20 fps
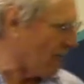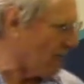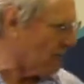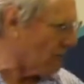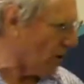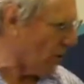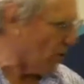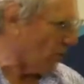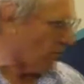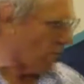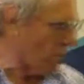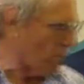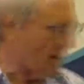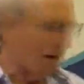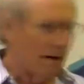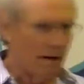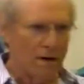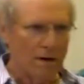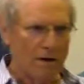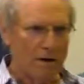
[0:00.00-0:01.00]
So
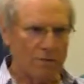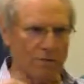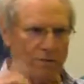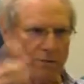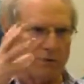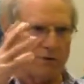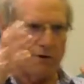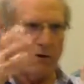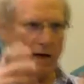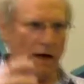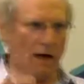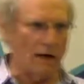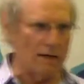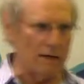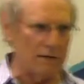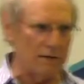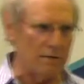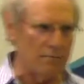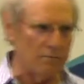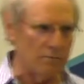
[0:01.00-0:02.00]
the first thing I
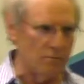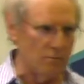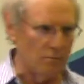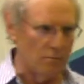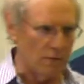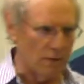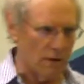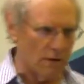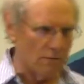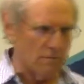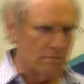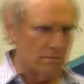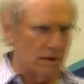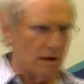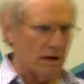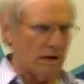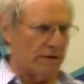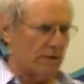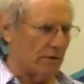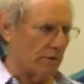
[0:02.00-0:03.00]
did when I
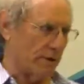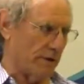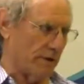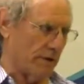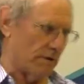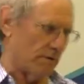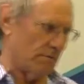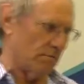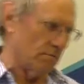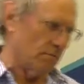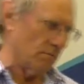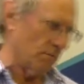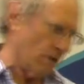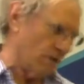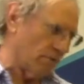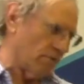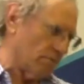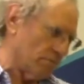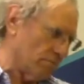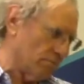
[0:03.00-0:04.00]
agreed,
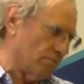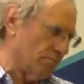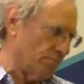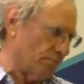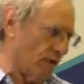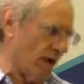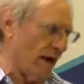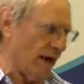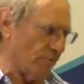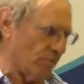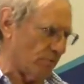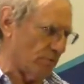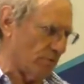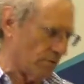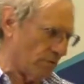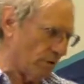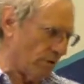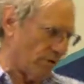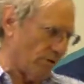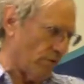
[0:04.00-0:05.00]
perhaps
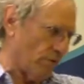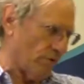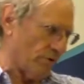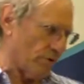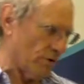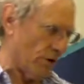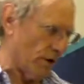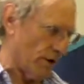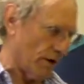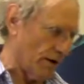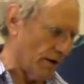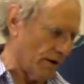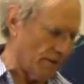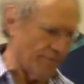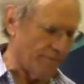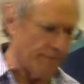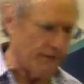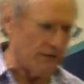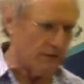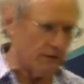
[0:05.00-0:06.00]
unfortunately,
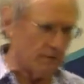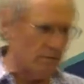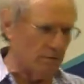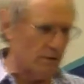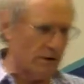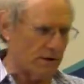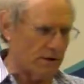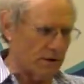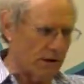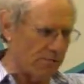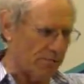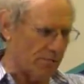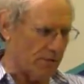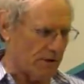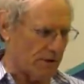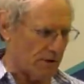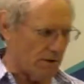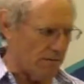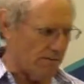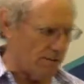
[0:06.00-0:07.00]
to accept
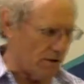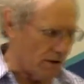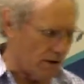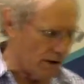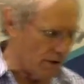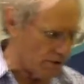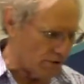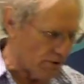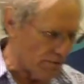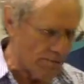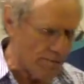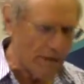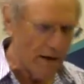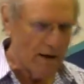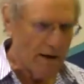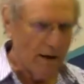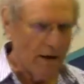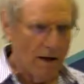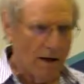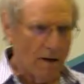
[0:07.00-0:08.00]
this invitation
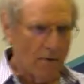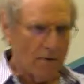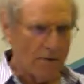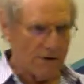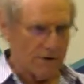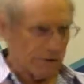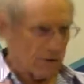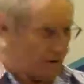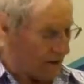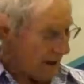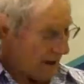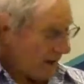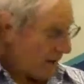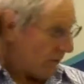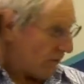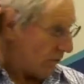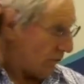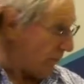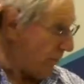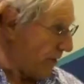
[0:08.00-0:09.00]
was to take the
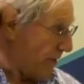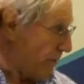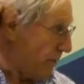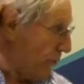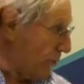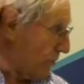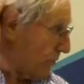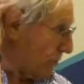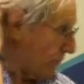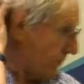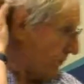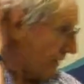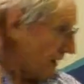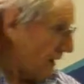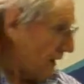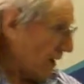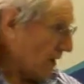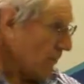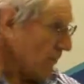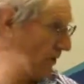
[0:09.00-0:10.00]
three books of
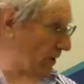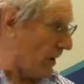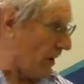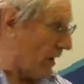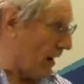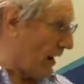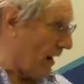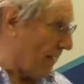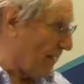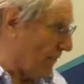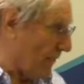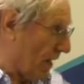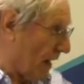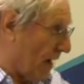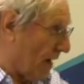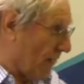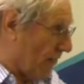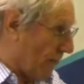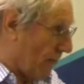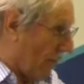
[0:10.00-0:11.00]
Elmer that I happen to
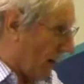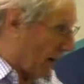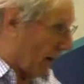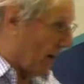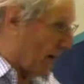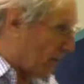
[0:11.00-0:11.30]
have in my